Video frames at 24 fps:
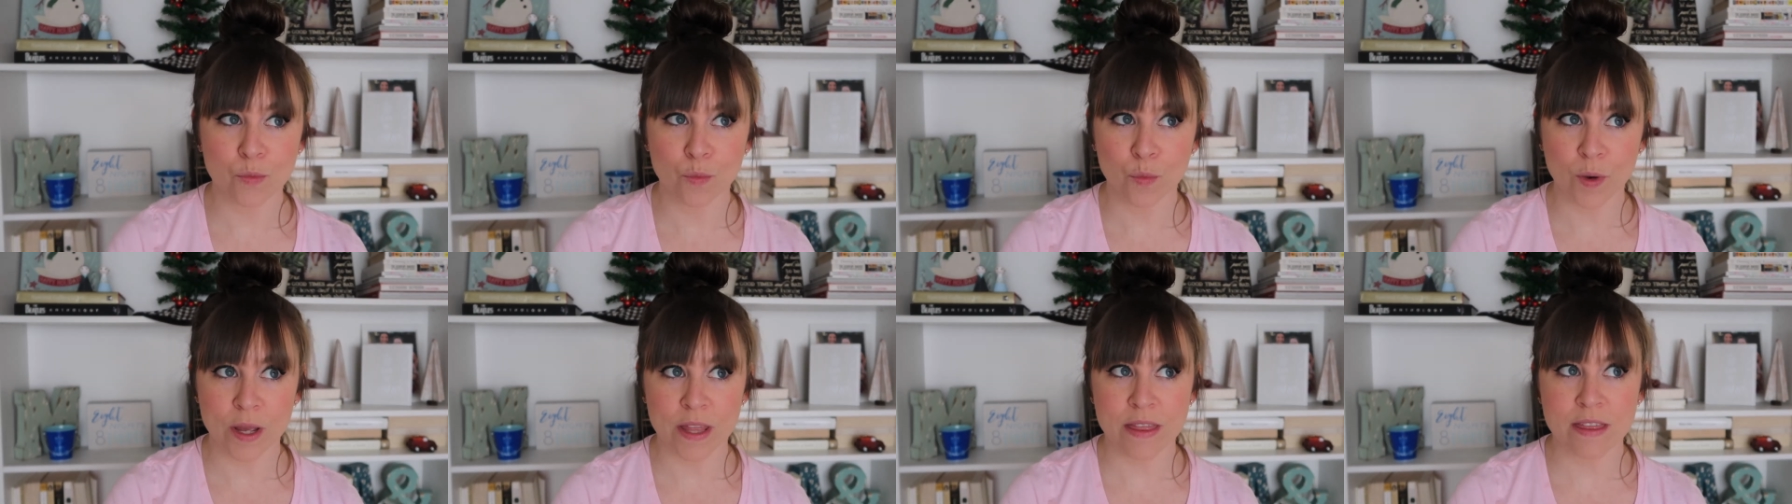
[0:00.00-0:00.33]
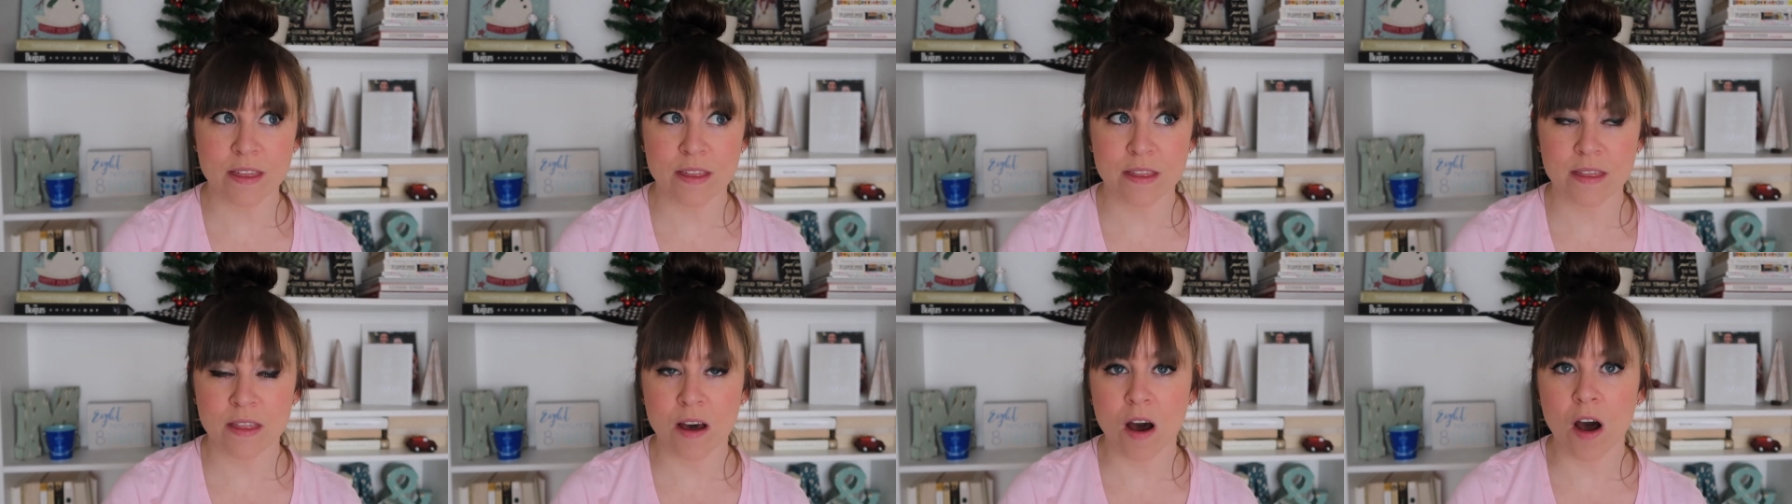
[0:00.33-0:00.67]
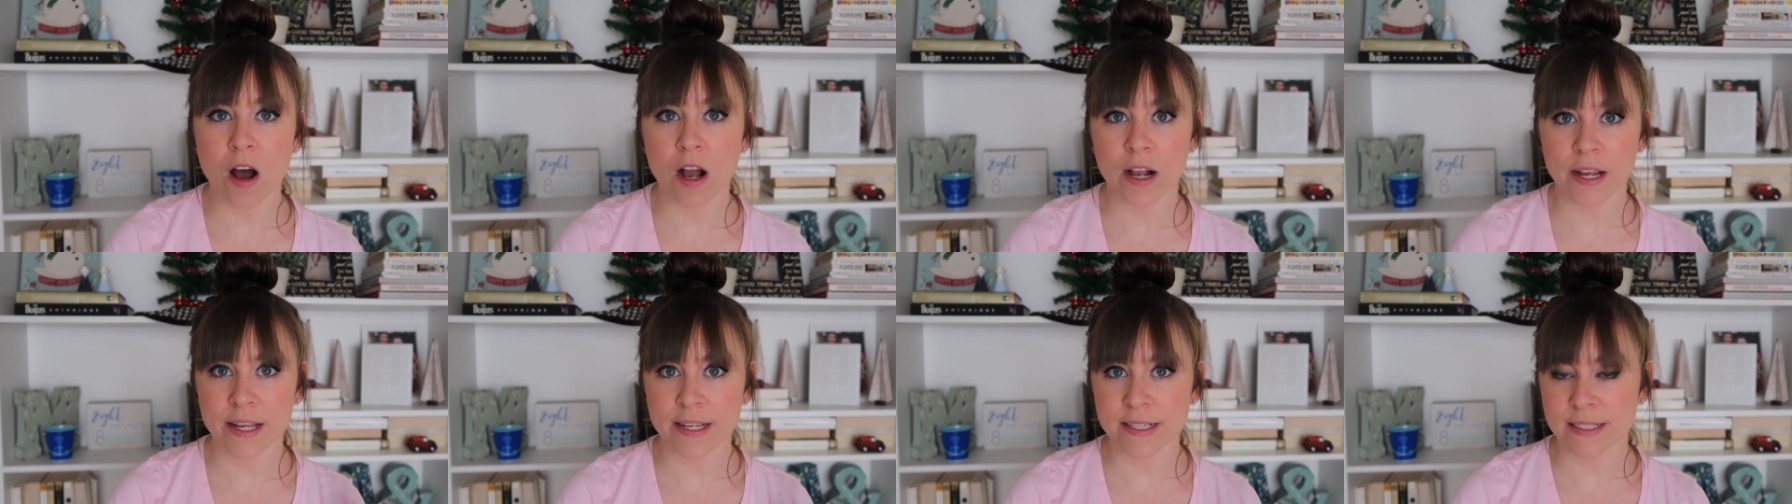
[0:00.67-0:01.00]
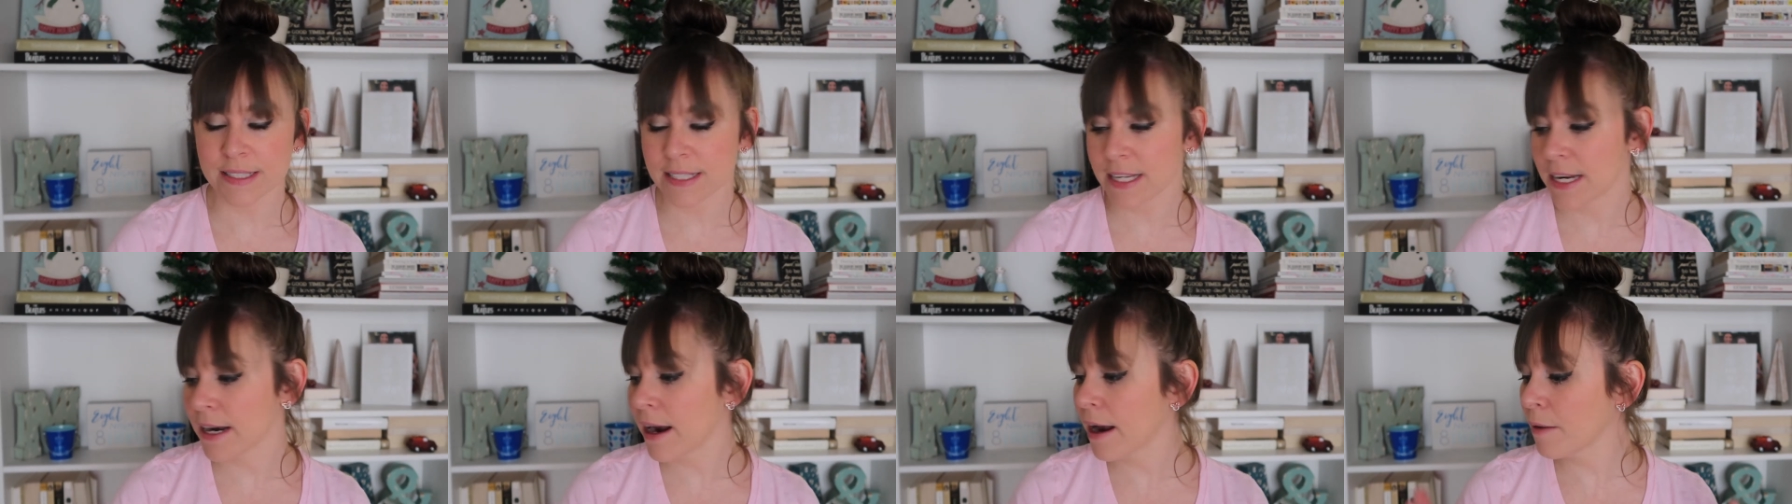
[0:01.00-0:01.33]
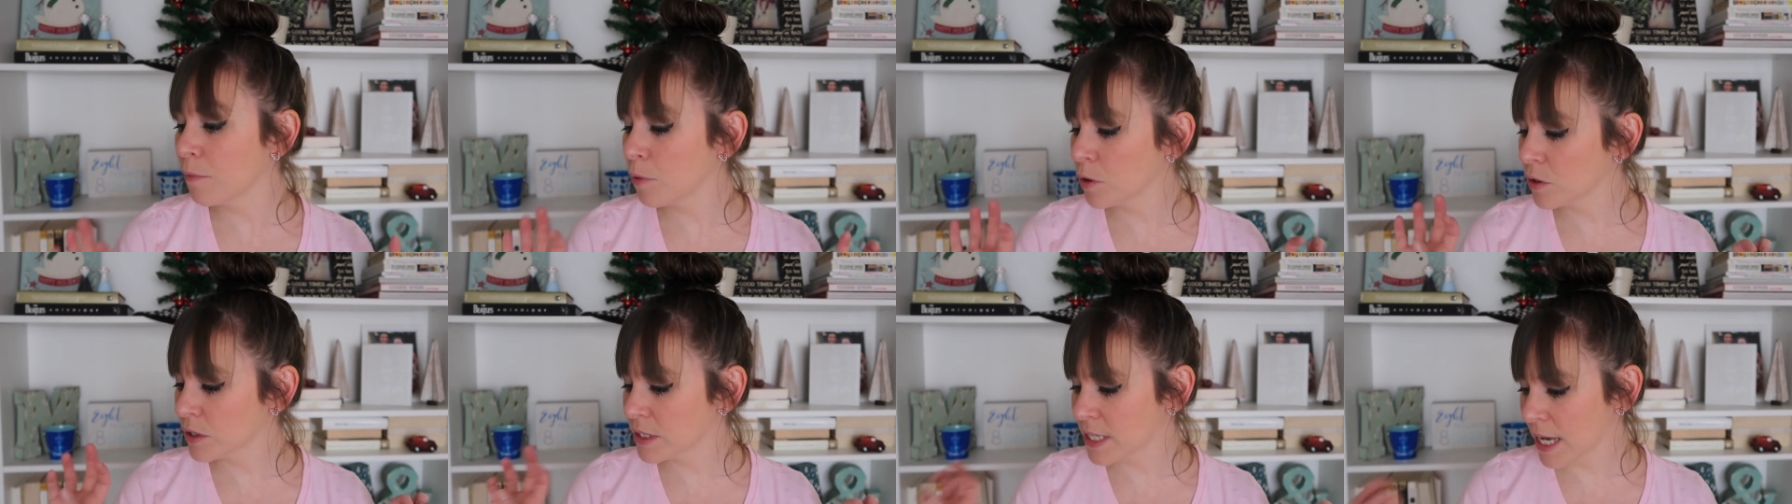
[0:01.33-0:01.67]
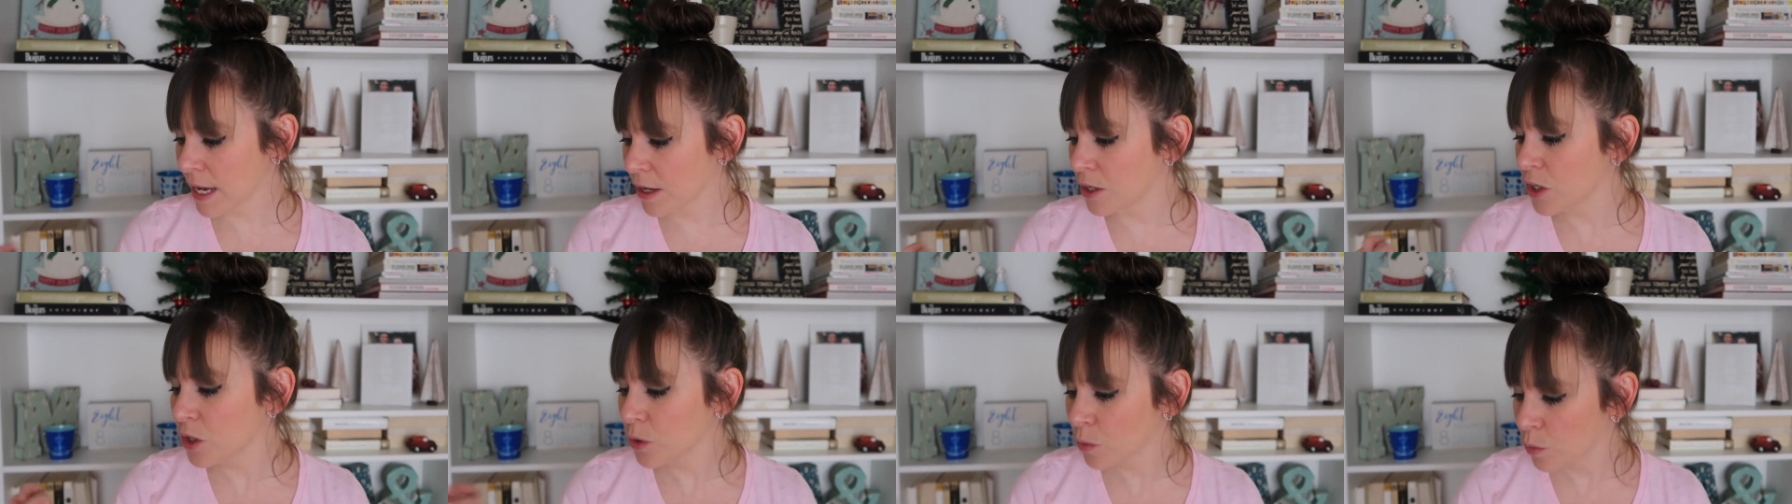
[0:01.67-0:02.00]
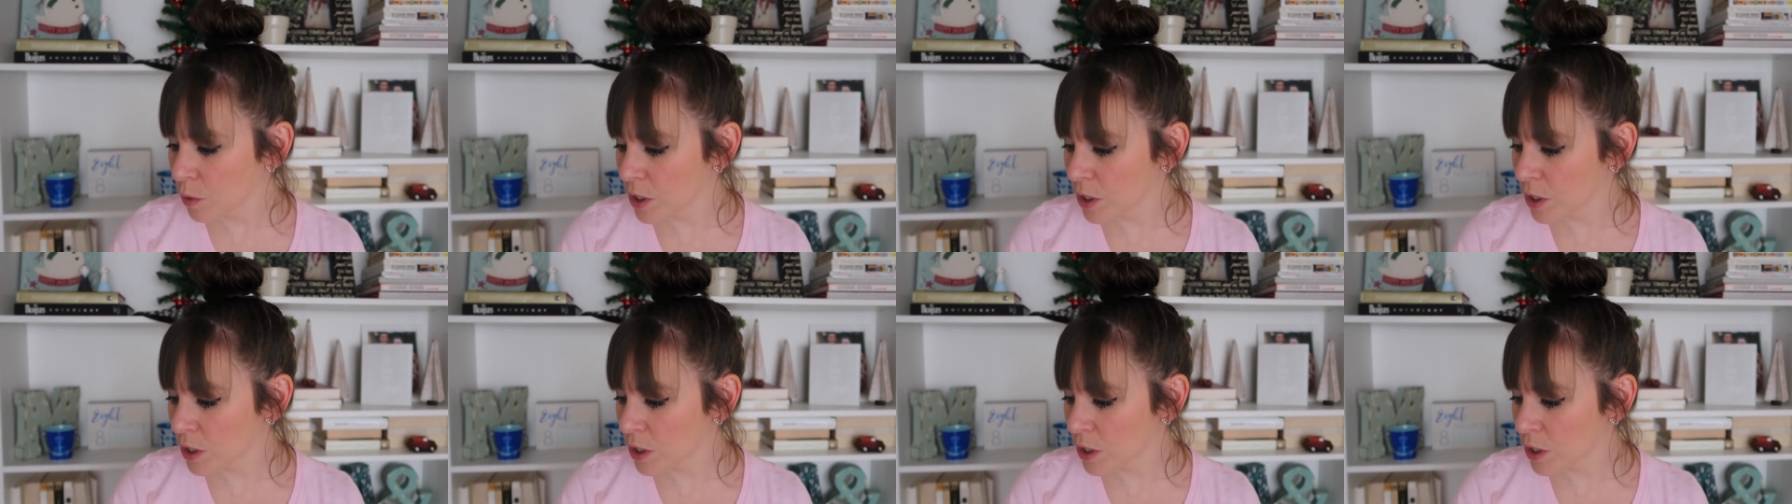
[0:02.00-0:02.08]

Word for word: with the August and I will tell you